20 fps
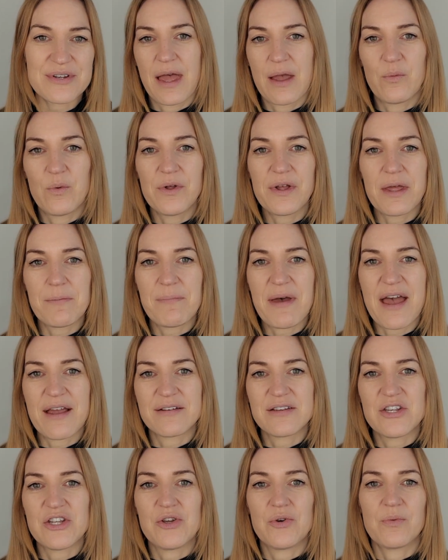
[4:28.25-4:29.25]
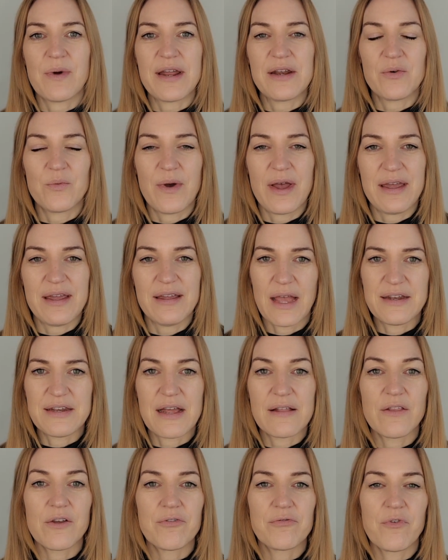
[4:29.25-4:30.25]
I will get back to you right away, and
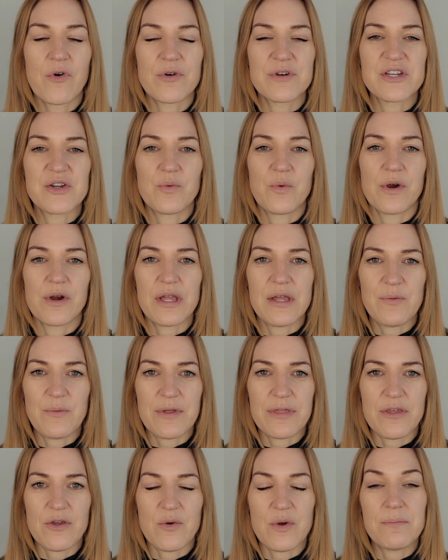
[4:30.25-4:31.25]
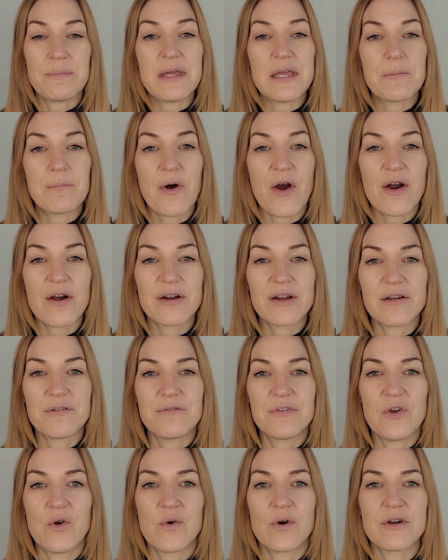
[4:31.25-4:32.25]
I look forward to working with you and being part of
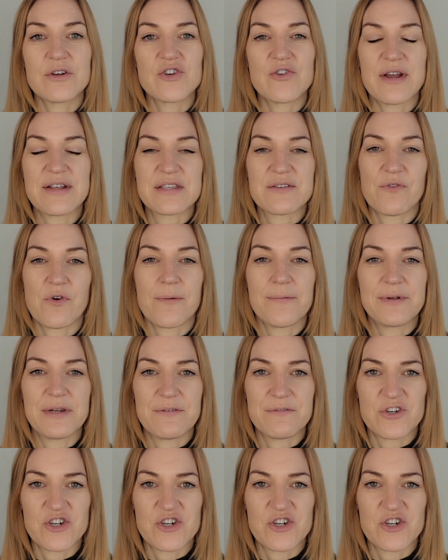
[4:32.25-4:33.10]
your transformative